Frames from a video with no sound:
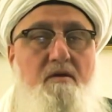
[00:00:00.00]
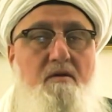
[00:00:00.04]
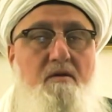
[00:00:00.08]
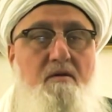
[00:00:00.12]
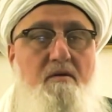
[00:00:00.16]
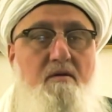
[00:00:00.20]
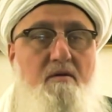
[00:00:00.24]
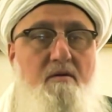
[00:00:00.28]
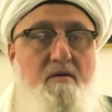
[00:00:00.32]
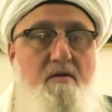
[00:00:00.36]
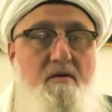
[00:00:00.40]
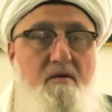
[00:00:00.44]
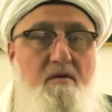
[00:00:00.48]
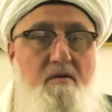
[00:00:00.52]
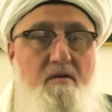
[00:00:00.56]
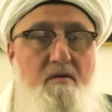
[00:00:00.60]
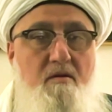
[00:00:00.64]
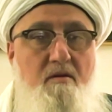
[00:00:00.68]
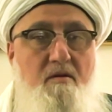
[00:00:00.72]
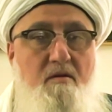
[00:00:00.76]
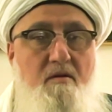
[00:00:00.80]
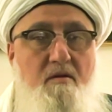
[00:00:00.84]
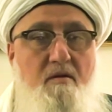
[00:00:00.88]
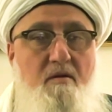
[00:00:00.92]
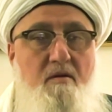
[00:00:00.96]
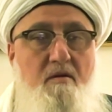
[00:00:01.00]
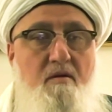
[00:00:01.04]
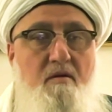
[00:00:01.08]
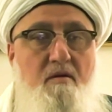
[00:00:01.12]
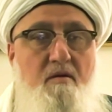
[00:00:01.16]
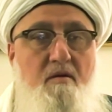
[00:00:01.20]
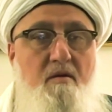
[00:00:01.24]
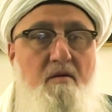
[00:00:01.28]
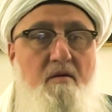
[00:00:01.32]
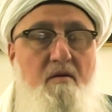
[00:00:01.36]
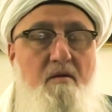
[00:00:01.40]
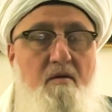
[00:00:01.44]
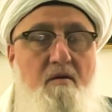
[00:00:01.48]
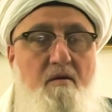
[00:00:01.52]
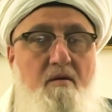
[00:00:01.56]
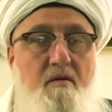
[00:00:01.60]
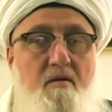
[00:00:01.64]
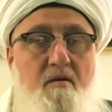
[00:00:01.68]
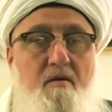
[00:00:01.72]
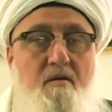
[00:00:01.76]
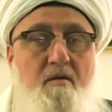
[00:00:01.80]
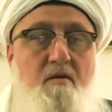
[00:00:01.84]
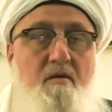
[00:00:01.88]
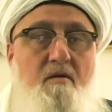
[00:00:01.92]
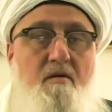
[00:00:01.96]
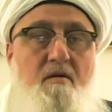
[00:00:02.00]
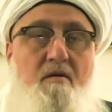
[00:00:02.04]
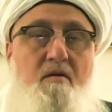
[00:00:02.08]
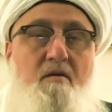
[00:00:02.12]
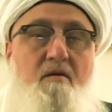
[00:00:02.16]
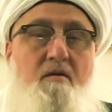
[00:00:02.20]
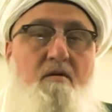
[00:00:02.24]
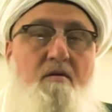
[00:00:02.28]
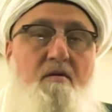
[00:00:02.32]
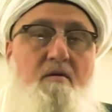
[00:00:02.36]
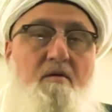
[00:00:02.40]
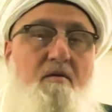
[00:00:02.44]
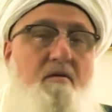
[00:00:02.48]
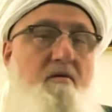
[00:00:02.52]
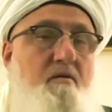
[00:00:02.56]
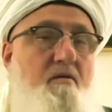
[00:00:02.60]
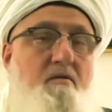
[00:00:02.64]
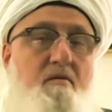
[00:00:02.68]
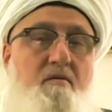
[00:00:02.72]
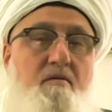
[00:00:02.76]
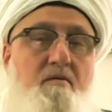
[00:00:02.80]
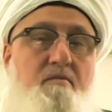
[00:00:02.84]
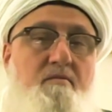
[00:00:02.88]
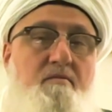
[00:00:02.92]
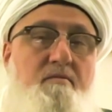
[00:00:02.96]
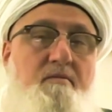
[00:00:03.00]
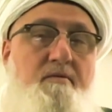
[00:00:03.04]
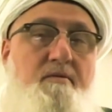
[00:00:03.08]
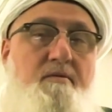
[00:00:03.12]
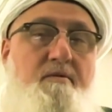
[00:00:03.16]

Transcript: (silence)